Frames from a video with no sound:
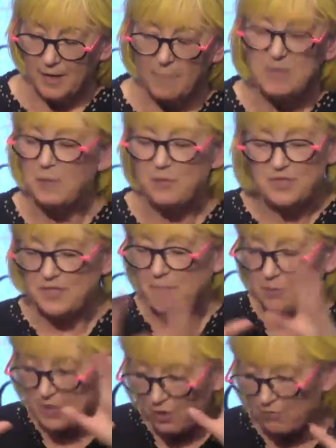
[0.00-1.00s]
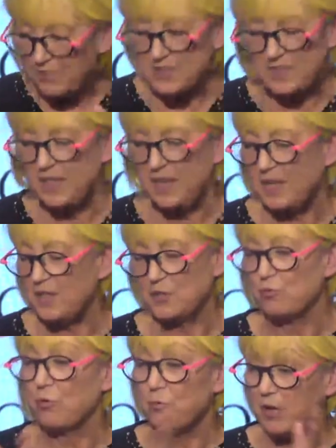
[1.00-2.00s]
I mean, there was there was obviously an
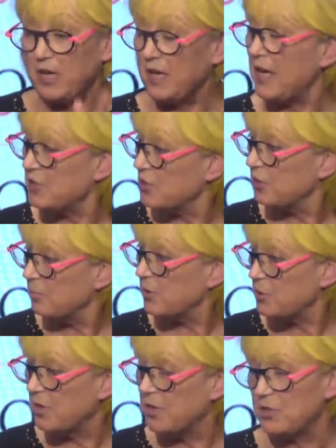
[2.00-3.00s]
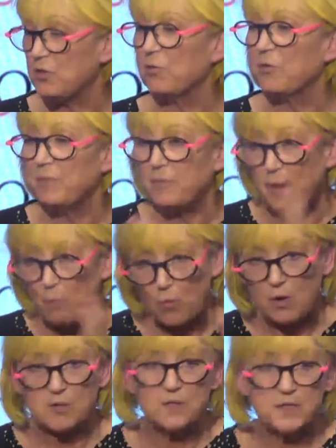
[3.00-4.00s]
extraordinary connection between the two of them that
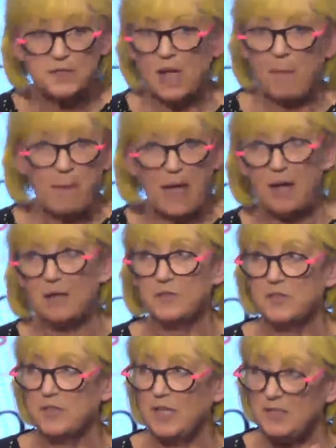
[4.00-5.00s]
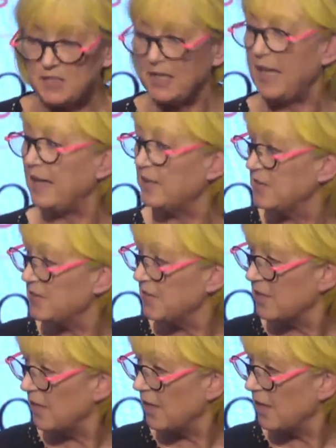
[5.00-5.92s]
was about intellect